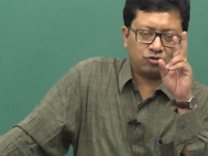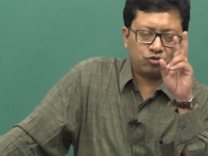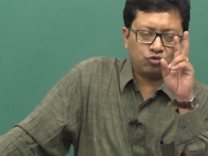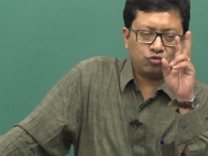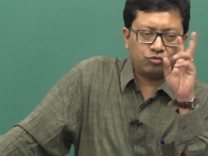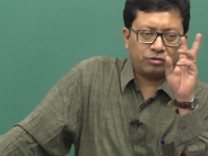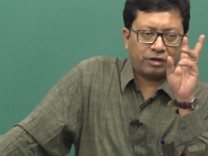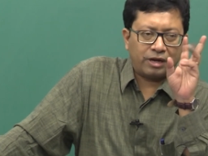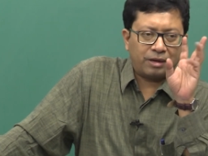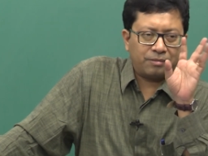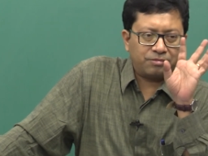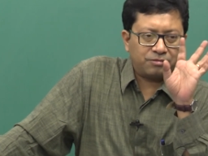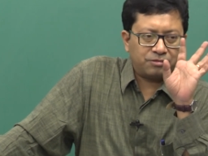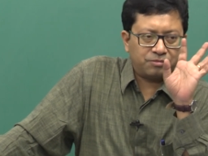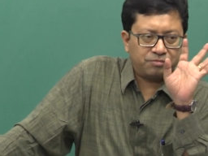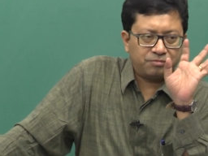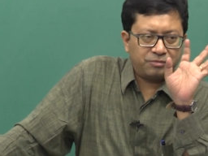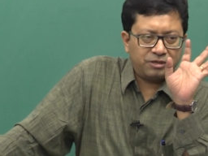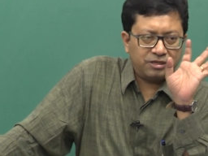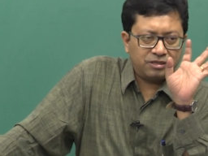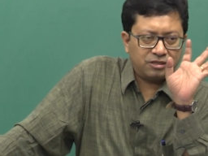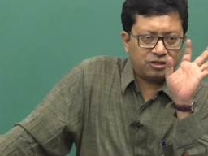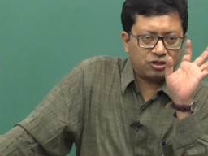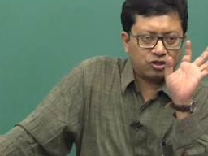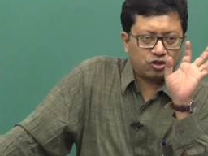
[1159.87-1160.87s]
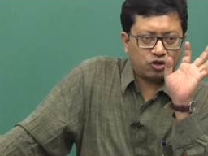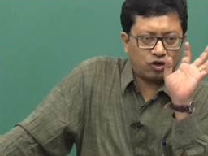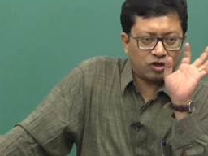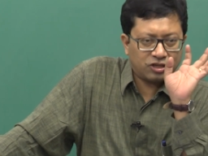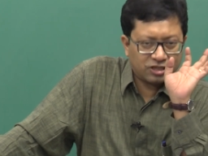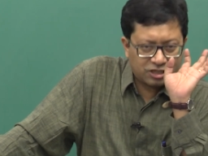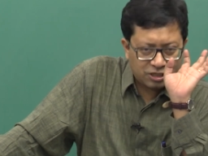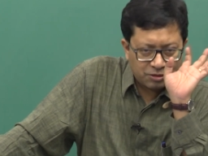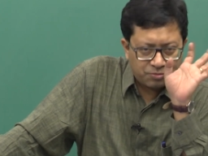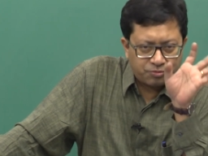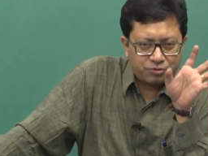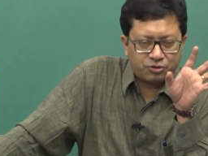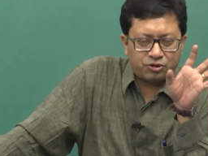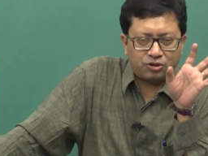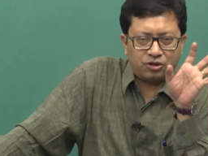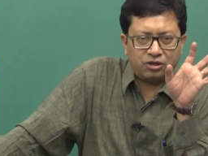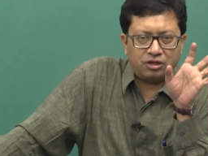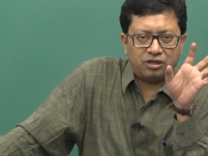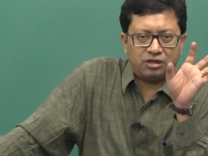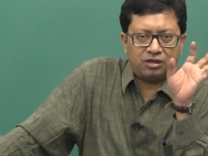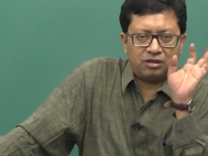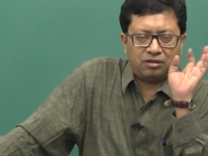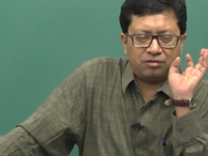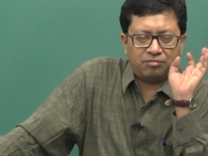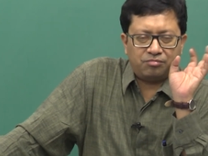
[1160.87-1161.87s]
Two types means
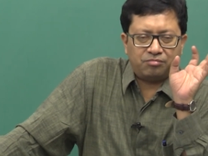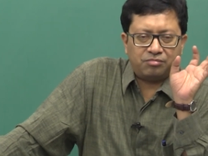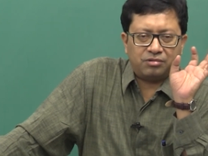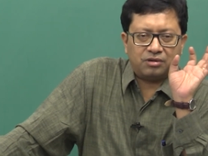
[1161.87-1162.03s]
conceptually,